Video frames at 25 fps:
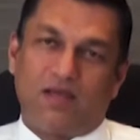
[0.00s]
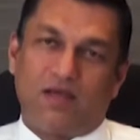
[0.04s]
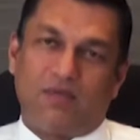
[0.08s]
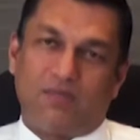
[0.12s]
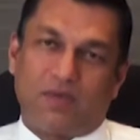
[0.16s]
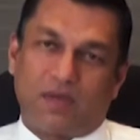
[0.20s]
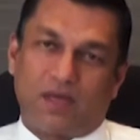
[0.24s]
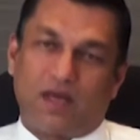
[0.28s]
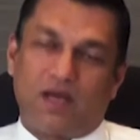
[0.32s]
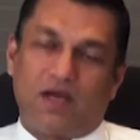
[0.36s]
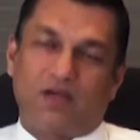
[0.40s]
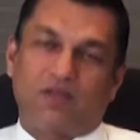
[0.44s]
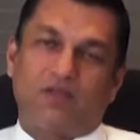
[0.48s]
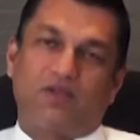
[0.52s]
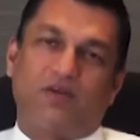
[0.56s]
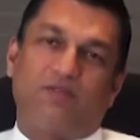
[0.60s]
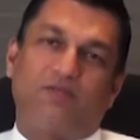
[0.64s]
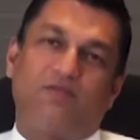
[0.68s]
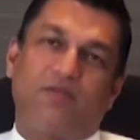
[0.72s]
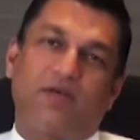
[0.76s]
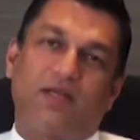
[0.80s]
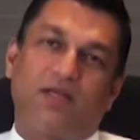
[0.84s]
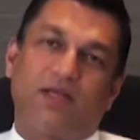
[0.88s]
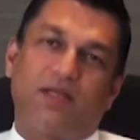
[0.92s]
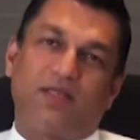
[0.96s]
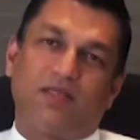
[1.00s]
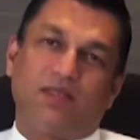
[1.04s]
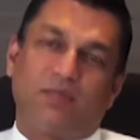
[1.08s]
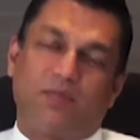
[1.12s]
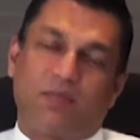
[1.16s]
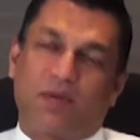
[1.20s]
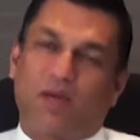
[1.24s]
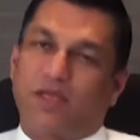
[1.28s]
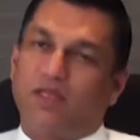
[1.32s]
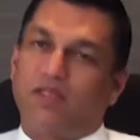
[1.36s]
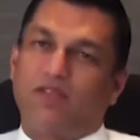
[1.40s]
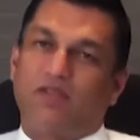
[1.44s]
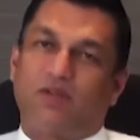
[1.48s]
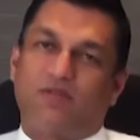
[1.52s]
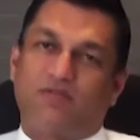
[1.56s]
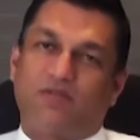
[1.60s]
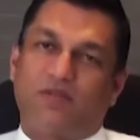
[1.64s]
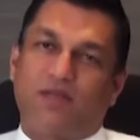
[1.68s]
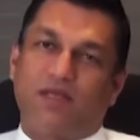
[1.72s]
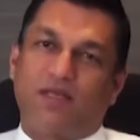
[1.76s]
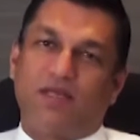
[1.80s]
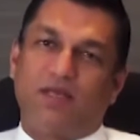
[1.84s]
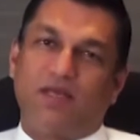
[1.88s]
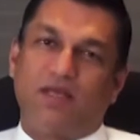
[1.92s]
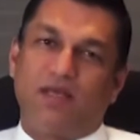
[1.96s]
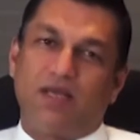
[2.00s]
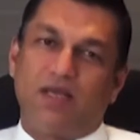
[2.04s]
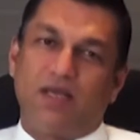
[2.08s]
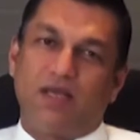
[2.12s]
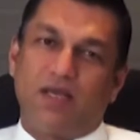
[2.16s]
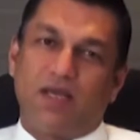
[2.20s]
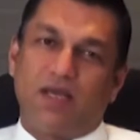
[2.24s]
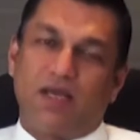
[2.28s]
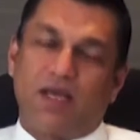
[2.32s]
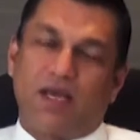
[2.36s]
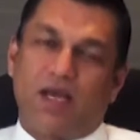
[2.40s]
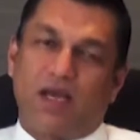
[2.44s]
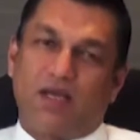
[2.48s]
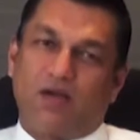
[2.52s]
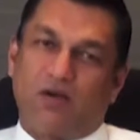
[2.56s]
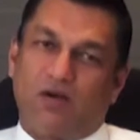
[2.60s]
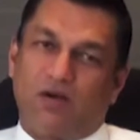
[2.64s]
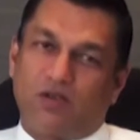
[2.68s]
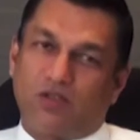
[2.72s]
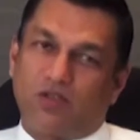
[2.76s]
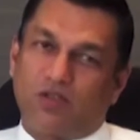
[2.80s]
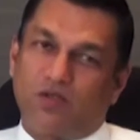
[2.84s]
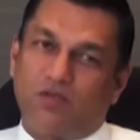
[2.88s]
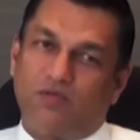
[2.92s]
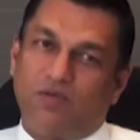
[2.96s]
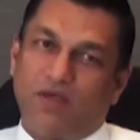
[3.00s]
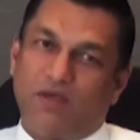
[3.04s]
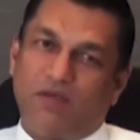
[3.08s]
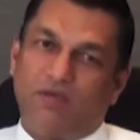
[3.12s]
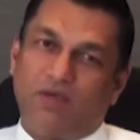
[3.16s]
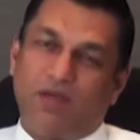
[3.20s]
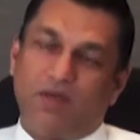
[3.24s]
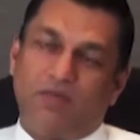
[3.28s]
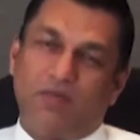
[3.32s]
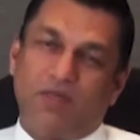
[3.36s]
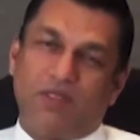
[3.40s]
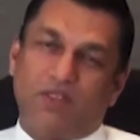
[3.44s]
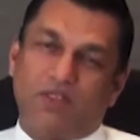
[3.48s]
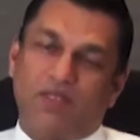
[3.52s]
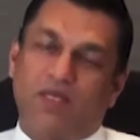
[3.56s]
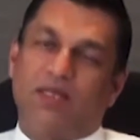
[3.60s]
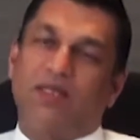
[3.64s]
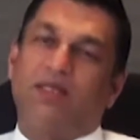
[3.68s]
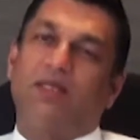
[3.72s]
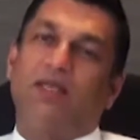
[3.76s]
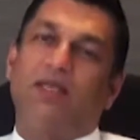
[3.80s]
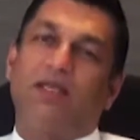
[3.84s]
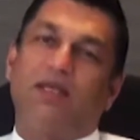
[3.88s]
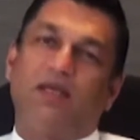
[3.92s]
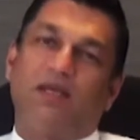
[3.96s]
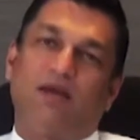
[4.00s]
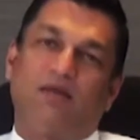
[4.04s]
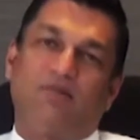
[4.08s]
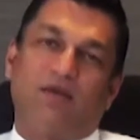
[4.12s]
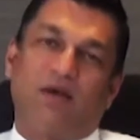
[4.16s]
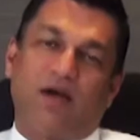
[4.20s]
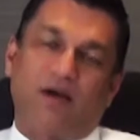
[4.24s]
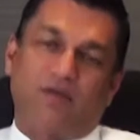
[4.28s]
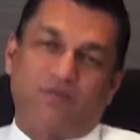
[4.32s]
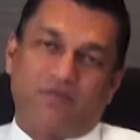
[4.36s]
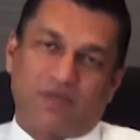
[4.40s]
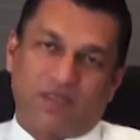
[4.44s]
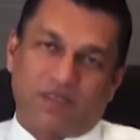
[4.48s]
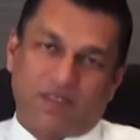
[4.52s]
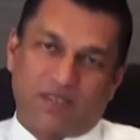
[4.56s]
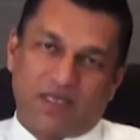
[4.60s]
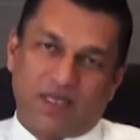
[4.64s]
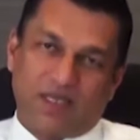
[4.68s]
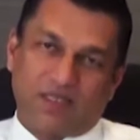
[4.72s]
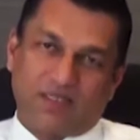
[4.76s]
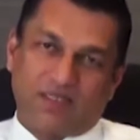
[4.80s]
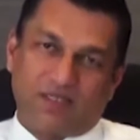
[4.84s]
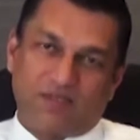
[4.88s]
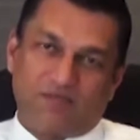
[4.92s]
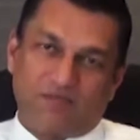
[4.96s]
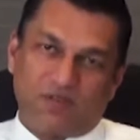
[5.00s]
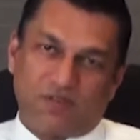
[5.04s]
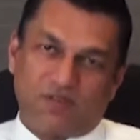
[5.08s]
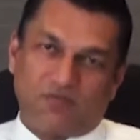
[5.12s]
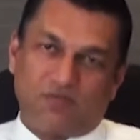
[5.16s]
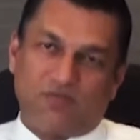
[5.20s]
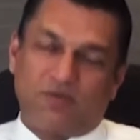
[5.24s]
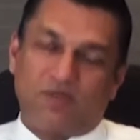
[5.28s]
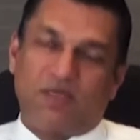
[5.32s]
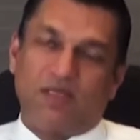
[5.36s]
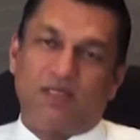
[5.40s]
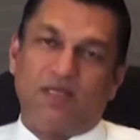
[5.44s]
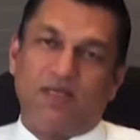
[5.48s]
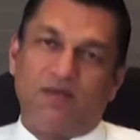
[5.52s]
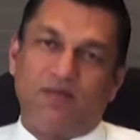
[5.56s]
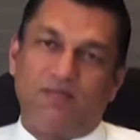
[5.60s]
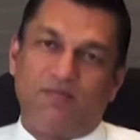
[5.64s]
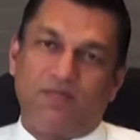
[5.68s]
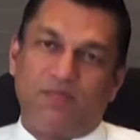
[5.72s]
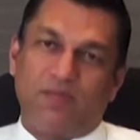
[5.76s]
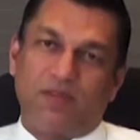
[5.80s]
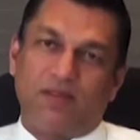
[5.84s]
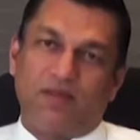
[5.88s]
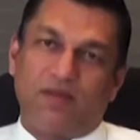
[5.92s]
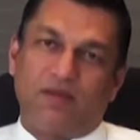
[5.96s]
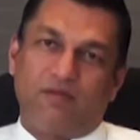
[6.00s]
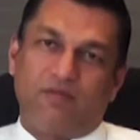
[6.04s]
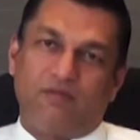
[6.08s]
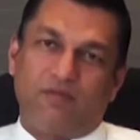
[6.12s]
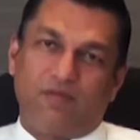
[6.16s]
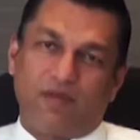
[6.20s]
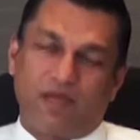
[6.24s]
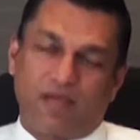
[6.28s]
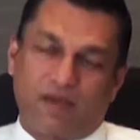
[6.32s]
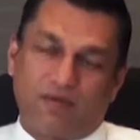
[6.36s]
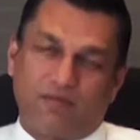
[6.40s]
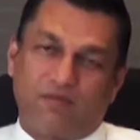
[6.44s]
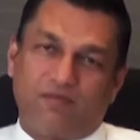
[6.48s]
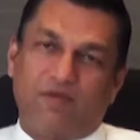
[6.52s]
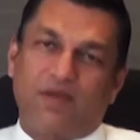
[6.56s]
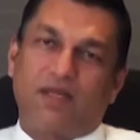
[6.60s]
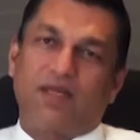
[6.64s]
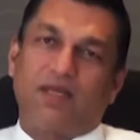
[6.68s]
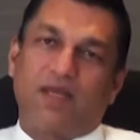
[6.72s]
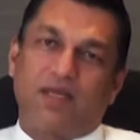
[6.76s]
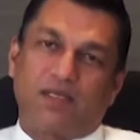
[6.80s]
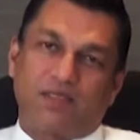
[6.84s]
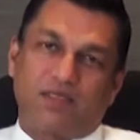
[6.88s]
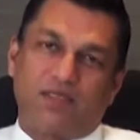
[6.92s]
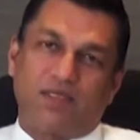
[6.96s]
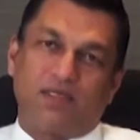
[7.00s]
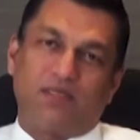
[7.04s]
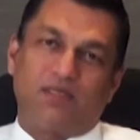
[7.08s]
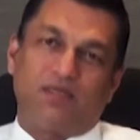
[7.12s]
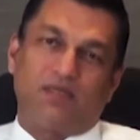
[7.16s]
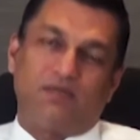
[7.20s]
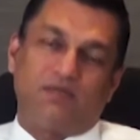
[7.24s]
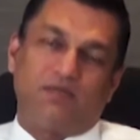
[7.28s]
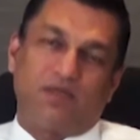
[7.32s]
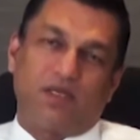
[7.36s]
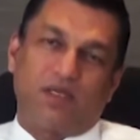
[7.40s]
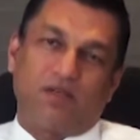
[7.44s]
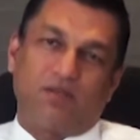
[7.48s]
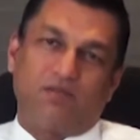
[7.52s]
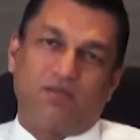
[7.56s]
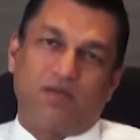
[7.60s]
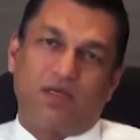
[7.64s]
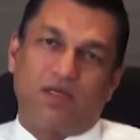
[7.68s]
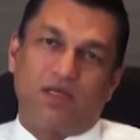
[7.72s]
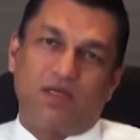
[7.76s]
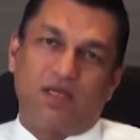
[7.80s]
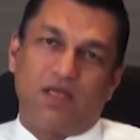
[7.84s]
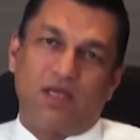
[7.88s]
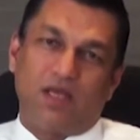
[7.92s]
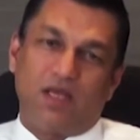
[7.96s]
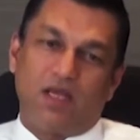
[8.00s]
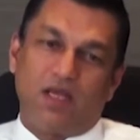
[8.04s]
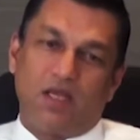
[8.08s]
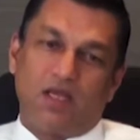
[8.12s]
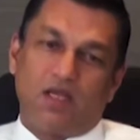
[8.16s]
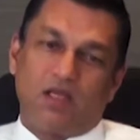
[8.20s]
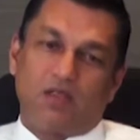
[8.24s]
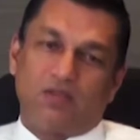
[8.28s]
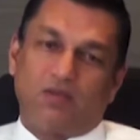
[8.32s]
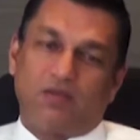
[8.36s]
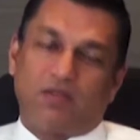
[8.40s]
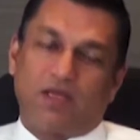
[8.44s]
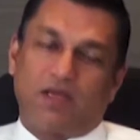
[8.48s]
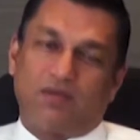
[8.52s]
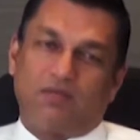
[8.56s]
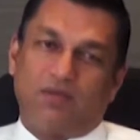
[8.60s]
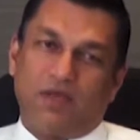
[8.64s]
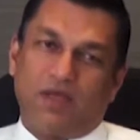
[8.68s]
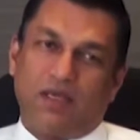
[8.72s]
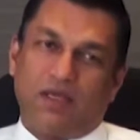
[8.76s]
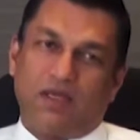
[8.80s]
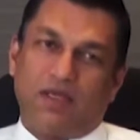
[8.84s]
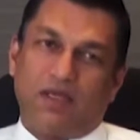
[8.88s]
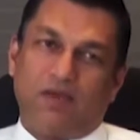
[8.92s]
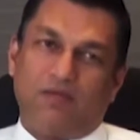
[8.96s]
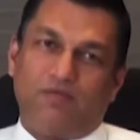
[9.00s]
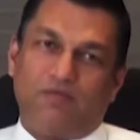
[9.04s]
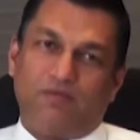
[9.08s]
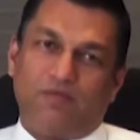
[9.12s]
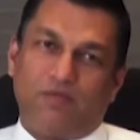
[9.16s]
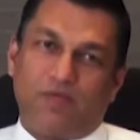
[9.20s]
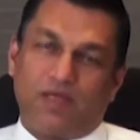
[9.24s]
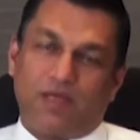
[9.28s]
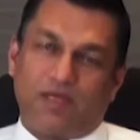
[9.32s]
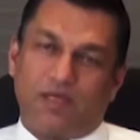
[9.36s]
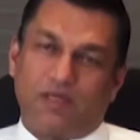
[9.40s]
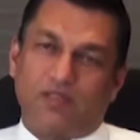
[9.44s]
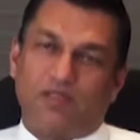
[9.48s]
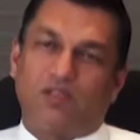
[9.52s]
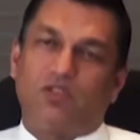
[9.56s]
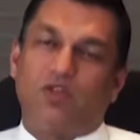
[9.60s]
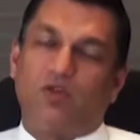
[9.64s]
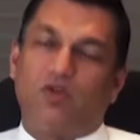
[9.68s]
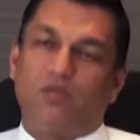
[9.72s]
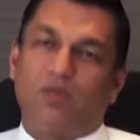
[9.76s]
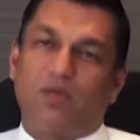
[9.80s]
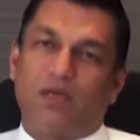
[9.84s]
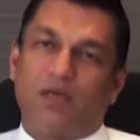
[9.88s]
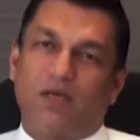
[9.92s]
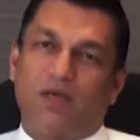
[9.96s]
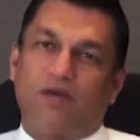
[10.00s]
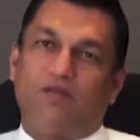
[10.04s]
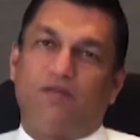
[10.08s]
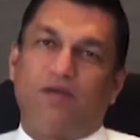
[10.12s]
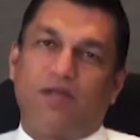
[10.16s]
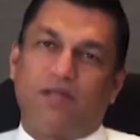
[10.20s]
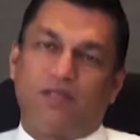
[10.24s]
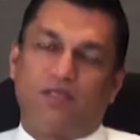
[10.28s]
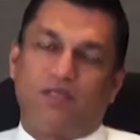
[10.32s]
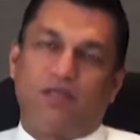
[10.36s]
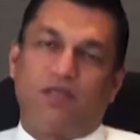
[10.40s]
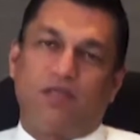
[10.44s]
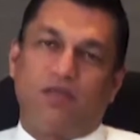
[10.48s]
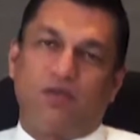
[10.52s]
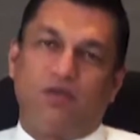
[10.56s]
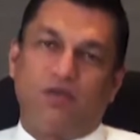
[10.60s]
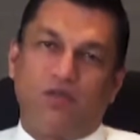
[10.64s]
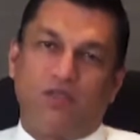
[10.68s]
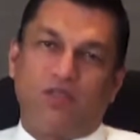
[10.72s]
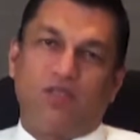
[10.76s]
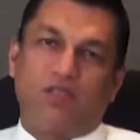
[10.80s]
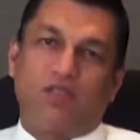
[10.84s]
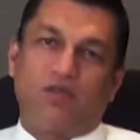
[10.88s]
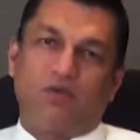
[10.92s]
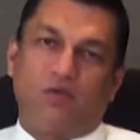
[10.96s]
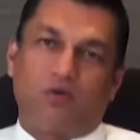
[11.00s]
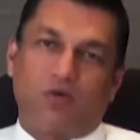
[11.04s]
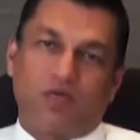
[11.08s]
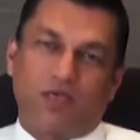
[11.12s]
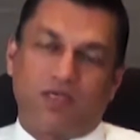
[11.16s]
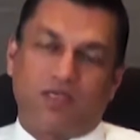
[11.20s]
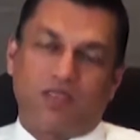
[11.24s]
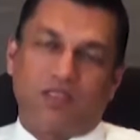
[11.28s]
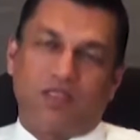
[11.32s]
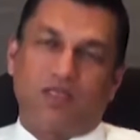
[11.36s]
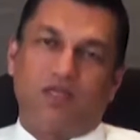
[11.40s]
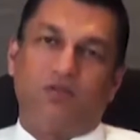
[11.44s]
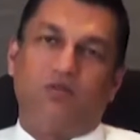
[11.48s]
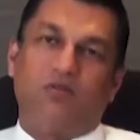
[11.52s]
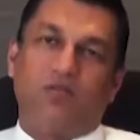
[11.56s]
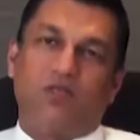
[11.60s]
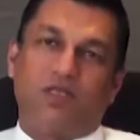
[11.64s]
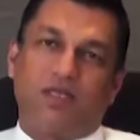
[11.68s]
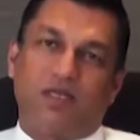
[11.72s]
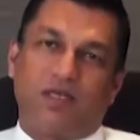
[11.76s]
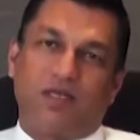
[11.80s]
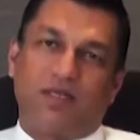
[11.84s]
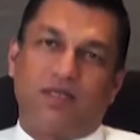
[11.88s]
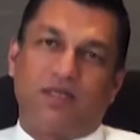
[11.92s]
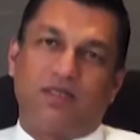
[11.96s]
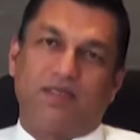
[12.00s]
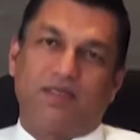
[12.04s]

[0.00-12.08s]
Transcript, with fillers: product offering the price offering and also we will be strengthening our after sales service further we have a very extensive network so that we give the consumer a very good total solution